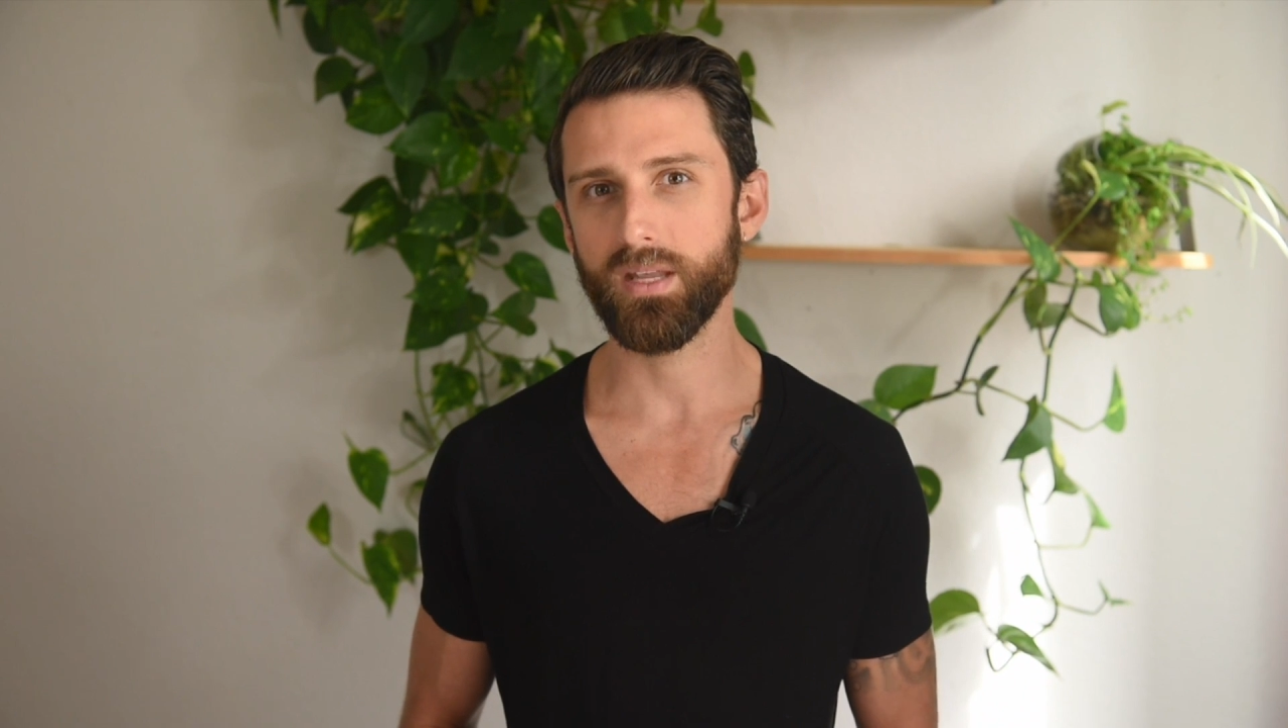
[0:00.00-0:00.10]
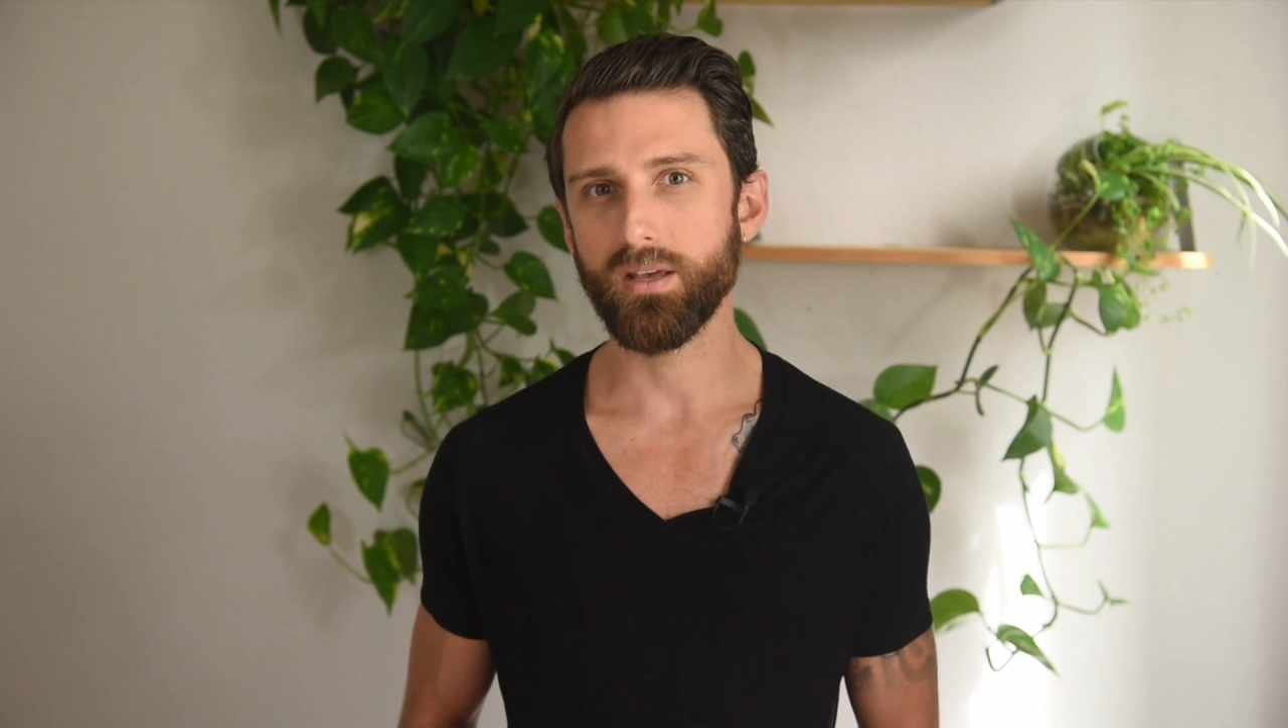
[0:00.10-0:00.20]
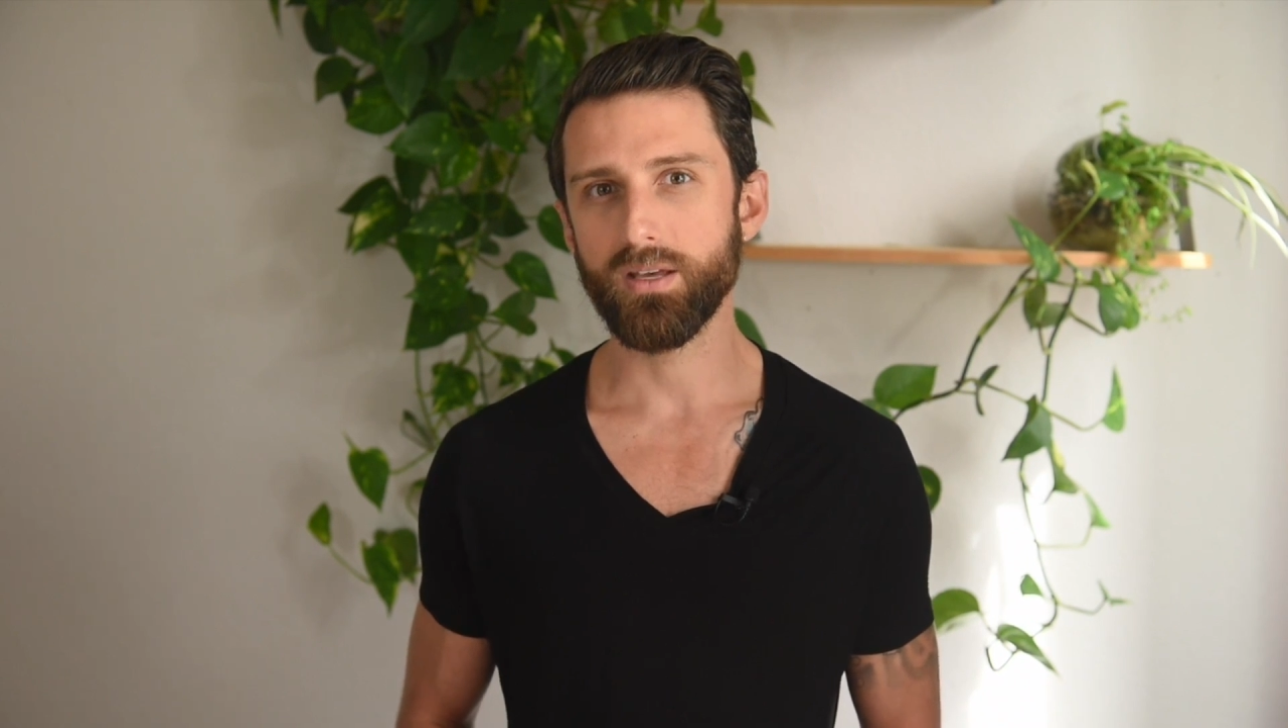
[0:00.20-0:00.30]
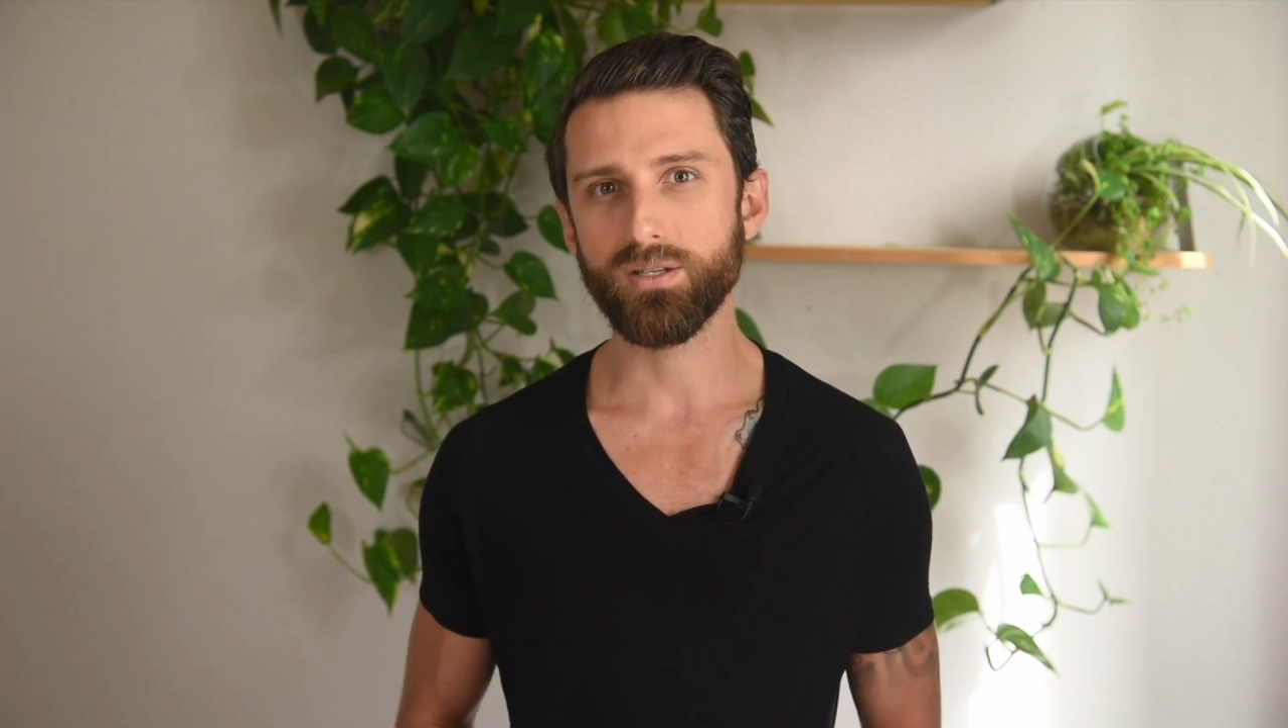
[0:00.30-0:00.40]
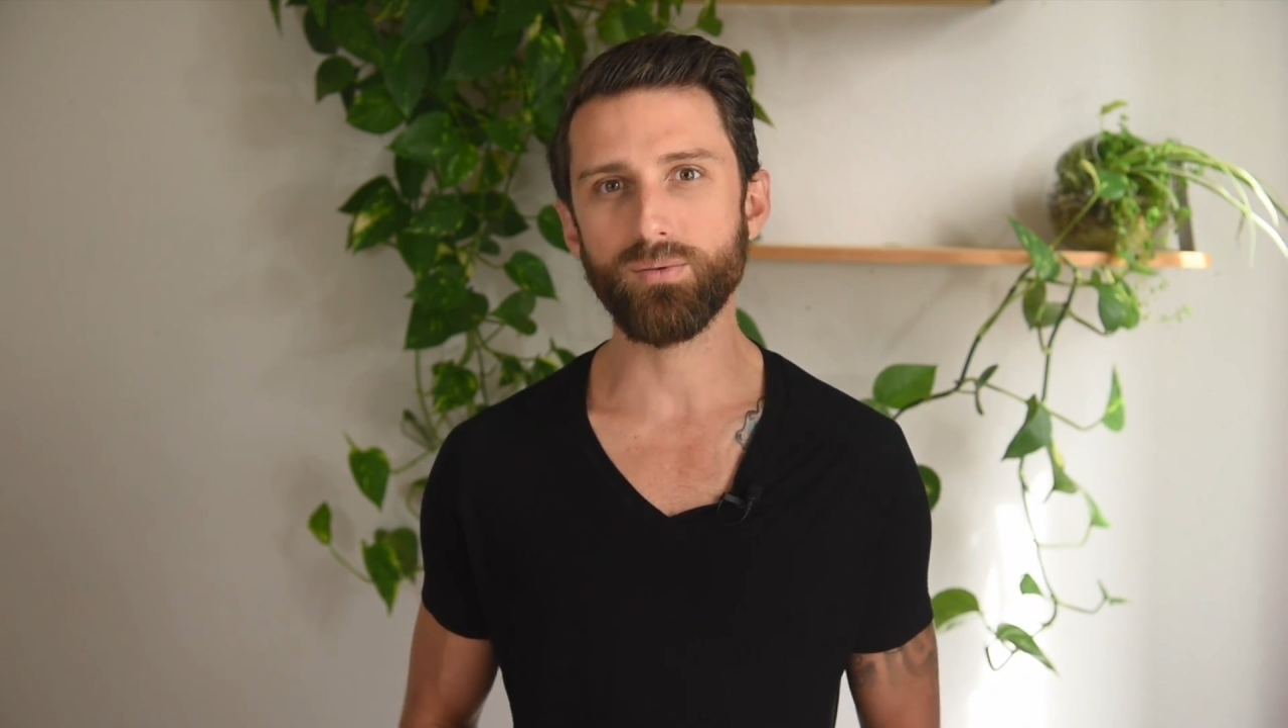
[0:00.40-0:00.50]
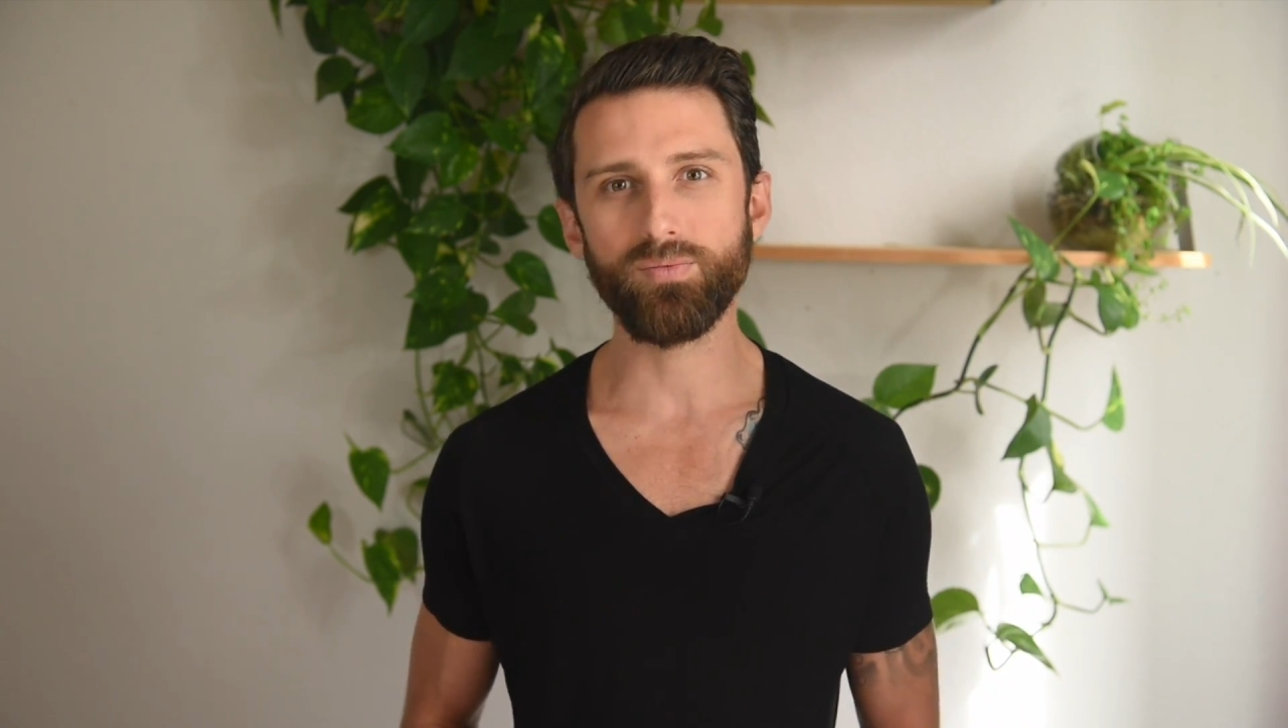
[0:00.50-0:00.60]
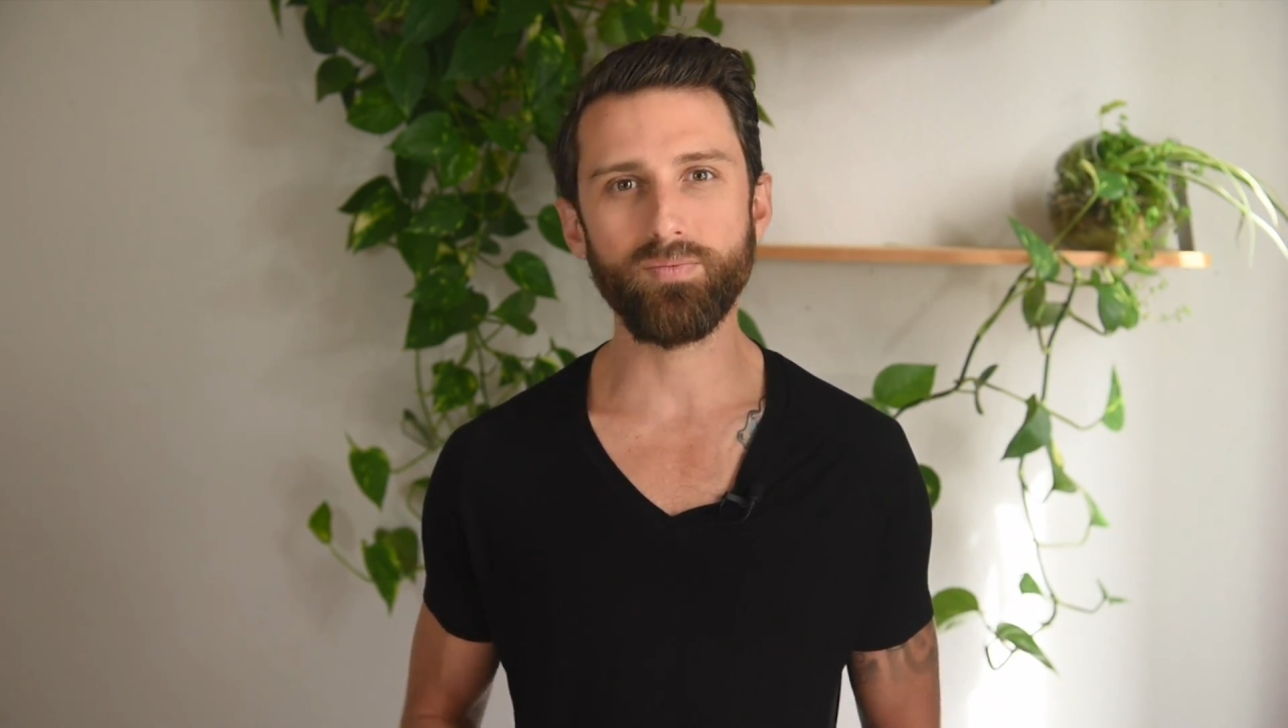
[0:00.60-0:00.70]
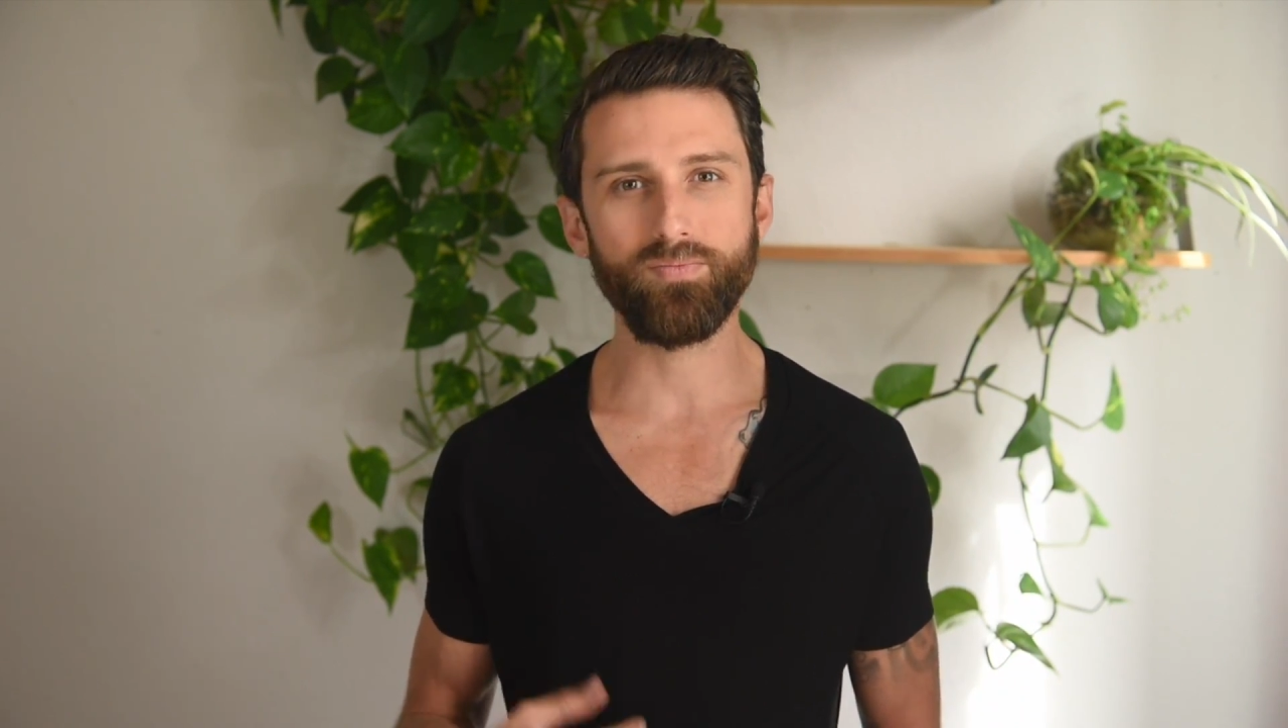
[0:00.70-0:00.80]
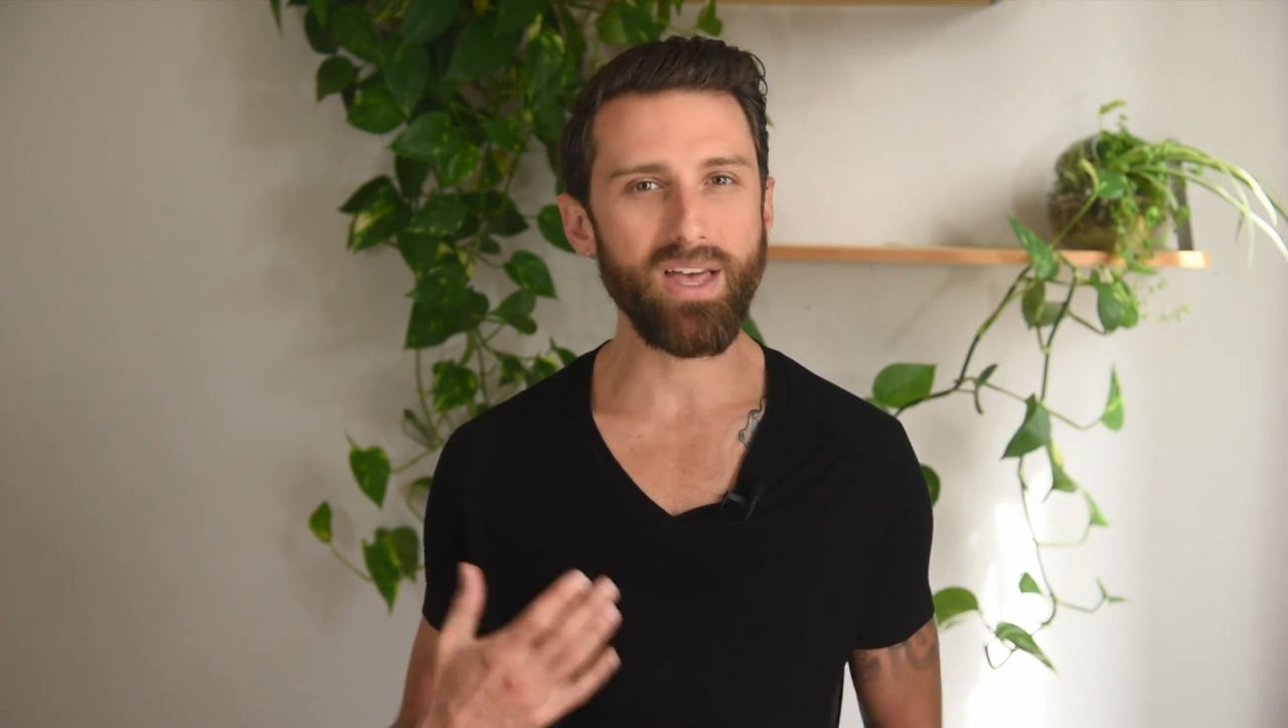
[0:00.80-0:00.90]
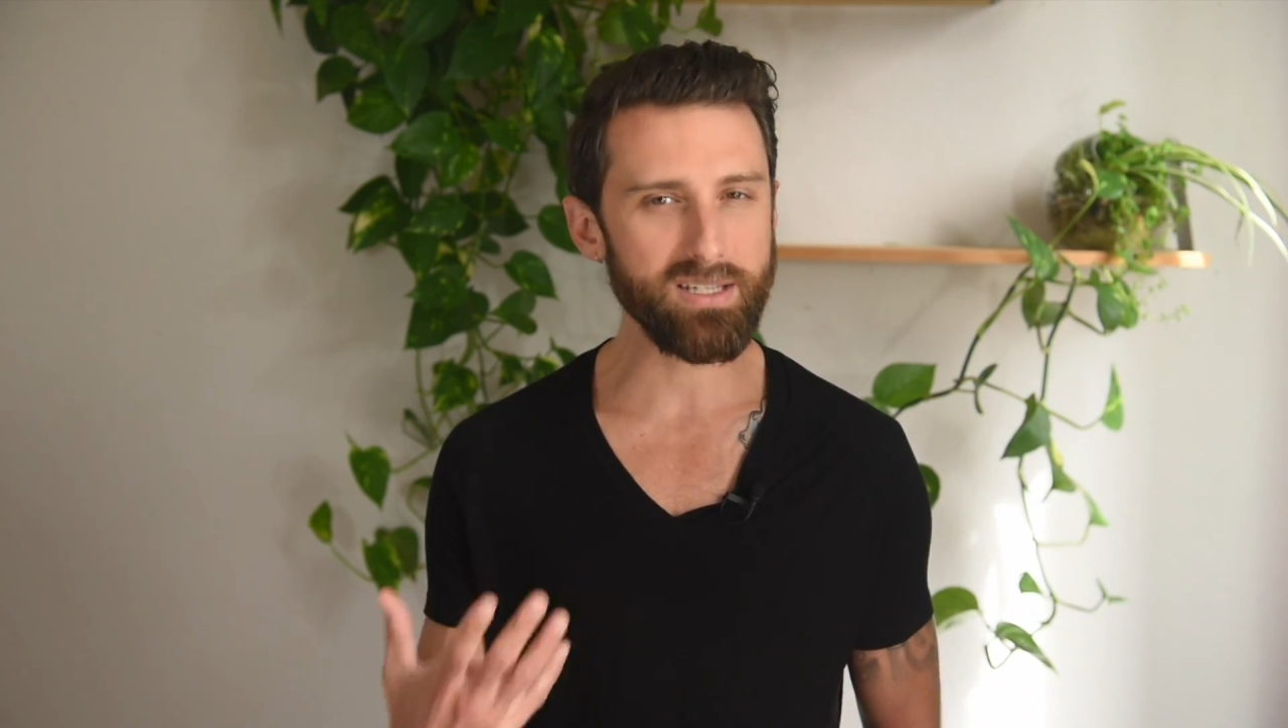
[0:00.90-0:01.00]
So
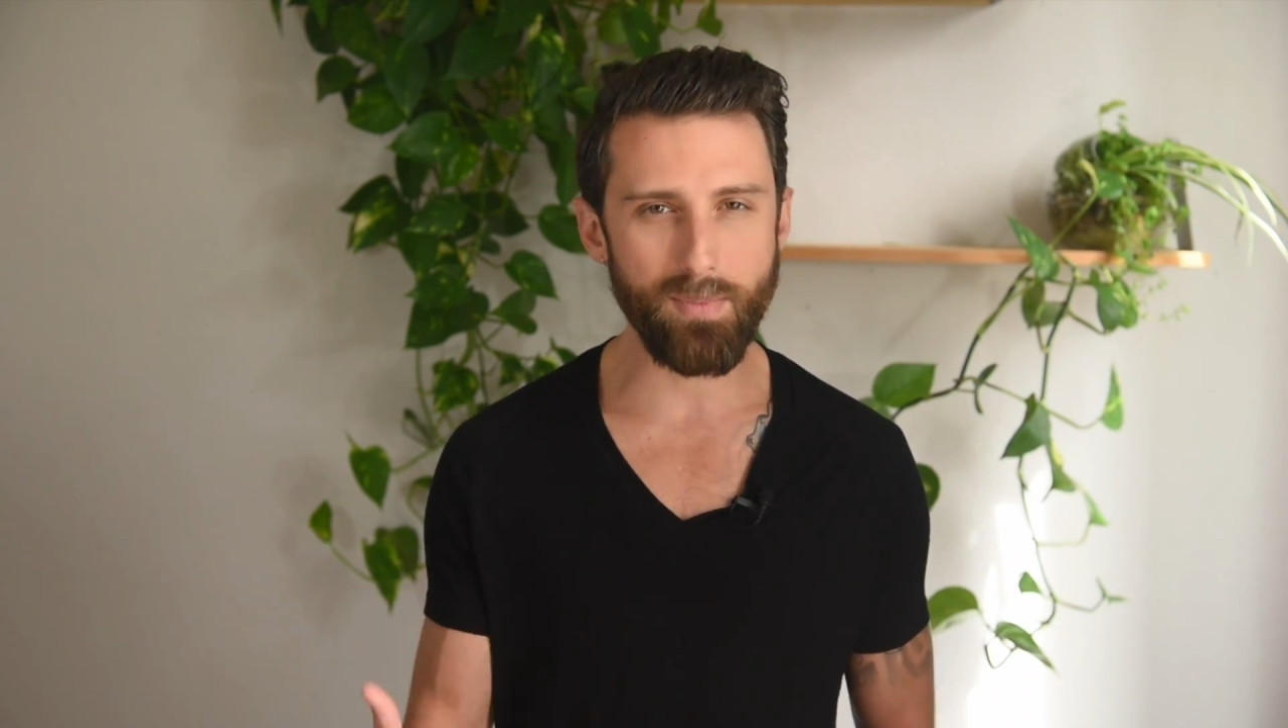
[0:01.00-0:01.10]
that's